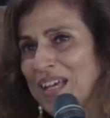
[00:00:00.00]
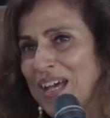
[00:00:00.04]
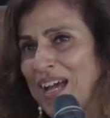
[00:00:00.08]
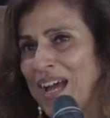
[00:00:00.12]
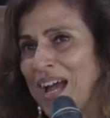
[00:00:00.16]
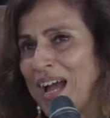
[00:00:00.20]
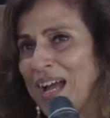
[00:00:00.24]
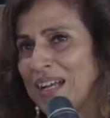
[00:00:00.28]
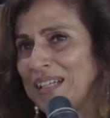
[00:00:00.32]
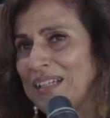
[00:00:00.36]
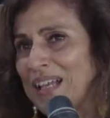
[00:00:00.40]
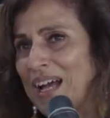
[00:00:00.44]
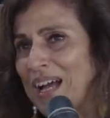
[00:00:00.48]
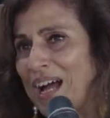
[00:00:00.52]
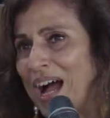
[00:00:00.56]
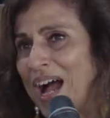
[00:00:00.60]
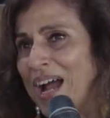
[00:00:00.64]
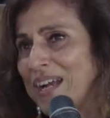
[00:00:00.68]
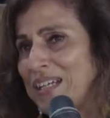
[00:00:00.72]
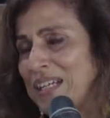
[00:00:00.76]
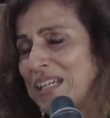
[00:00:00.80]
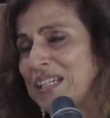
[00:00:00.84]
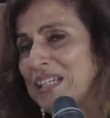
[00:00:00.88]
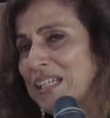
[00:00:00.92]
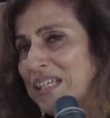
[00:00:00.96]
And
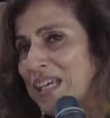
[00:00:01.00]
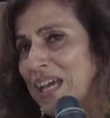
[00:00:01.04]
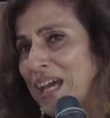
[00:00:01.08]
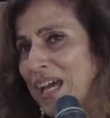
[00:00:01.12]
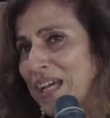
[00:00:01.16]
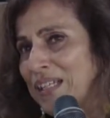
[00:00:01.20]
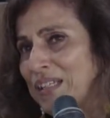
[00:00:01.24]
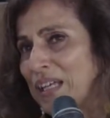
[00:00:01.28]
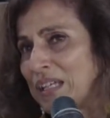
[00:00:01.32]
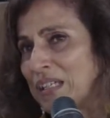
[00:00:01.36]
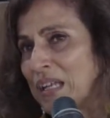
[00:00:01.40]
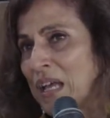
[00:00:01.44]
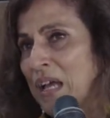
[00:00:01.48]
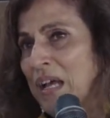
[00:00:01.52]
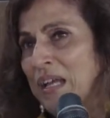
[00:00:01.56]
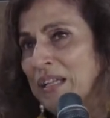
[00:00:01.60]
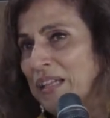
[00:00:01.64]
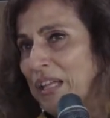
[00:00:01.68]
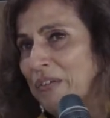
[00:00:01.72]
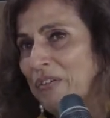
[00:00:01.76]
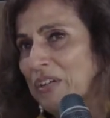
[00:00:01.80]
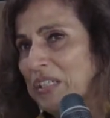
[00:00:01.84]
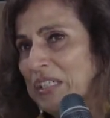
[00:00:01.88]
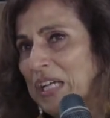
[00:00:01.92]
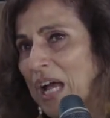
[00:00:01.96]
I didn't care that
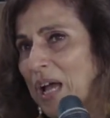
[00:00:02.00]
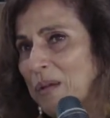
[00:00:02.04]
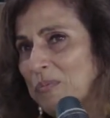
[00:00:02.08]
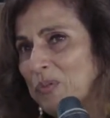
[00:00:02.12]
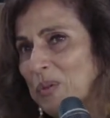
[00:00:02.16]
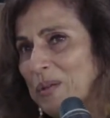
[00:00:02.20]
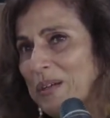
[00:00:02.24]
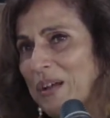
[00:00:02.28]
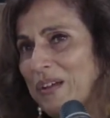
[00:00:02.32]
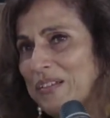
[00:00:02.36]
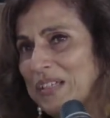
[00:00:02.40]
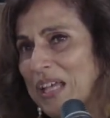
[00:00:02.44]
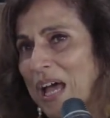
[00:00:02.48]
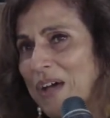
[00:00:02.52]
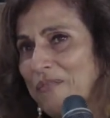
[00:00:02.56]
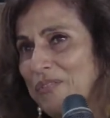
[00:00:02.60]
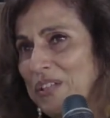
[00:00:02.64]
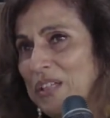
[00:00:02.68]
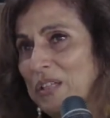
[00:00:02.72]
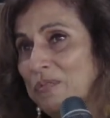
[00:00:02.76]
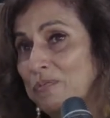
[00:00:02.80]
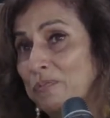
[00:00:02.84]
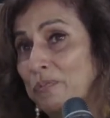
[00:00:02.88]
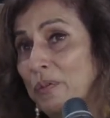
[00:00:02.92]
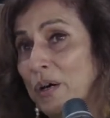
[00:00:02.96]
there were times when I was
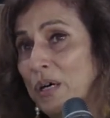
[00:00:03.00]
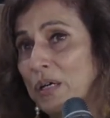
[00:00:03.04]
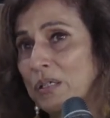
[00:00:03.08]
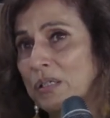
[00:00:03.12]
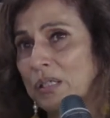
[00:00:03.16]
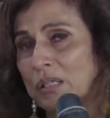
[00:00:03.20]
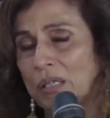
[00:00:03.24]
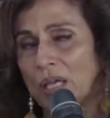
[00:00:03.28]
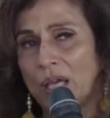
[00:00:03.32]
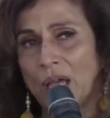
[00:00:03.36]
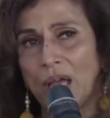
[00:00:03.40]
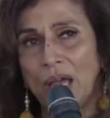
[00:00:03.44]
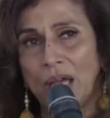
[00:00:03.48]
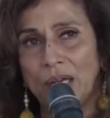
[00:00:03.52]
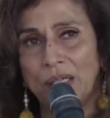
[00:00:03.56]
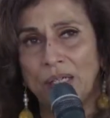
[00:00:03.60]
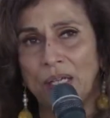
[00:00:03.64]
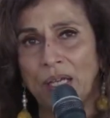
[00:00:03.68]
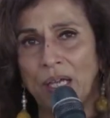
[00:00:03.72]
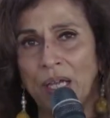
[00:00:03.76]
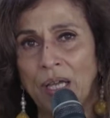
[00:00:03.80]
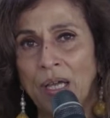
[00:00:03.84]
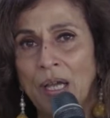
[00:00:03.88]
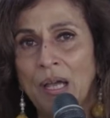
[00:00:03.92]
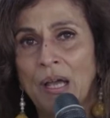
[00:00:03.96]
having the worst hair
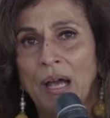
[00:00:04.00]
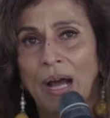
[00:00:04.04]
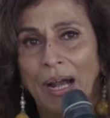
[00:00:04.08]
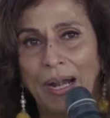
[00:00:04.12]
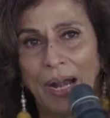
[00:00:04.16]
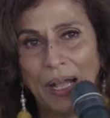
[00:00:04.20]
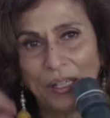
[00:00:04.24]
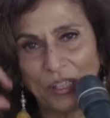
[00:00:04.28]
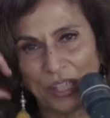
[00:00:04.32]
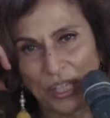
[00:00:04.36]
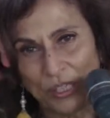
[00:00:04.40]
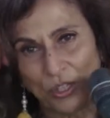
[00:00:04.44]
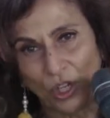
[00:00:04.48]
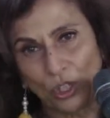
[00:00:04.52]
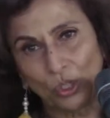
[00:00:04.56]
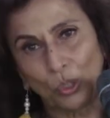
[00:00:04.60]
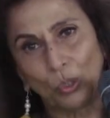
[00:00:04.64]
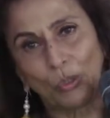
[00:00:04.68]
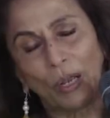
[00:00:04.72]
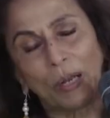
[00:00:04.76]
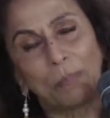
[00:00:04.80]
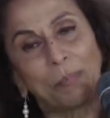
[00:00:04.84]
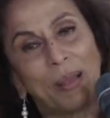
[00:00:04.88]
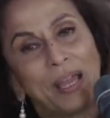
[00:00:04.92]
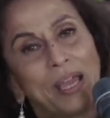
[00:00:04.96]
day. And I said, just
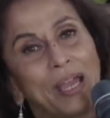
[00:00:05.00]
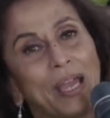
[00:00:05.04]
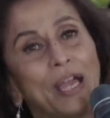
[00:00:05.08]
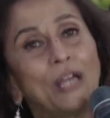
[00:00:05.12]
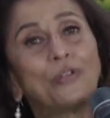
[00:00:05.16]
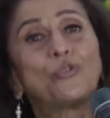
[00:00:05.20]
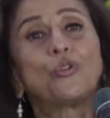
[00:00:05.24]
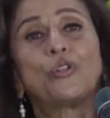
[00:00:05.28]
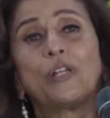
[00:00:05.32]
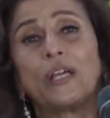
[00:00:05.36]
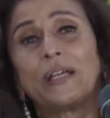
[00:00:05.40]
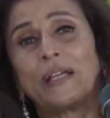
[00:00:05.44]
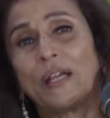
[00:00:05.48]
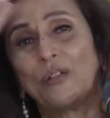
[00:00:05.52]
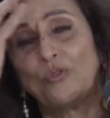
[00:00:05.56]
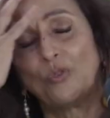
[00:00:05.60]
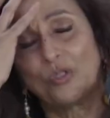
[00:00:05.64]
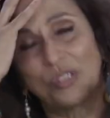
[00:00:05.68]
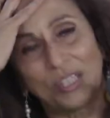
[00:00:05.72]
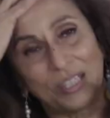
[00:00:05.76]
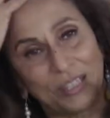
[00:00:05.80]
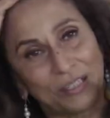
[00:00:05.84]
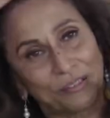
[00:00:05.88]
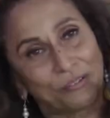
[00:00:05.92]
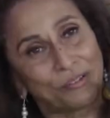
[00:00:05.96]
look at my hair today. Can
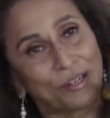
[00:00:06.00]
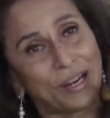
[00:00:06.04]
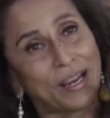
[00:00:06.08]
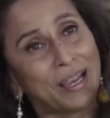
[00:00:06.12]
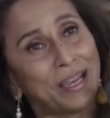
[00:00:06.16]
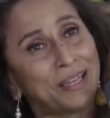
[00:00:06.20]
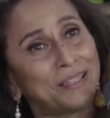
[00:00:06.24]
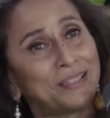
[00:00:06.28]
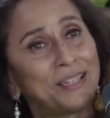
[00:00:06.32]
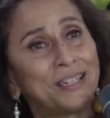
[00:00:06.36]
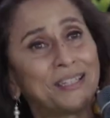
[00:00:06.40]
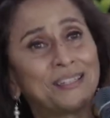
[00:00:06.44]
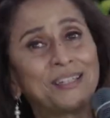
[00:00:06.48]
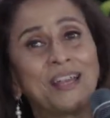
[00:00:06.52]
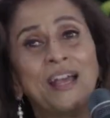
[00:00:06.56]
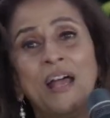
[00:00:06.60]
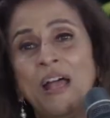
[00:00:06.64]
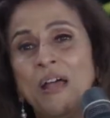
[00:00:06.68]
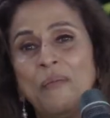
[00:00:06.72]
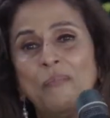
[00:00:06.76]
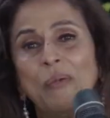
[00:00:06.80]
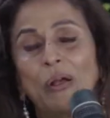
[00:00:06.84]
you see the gray in it?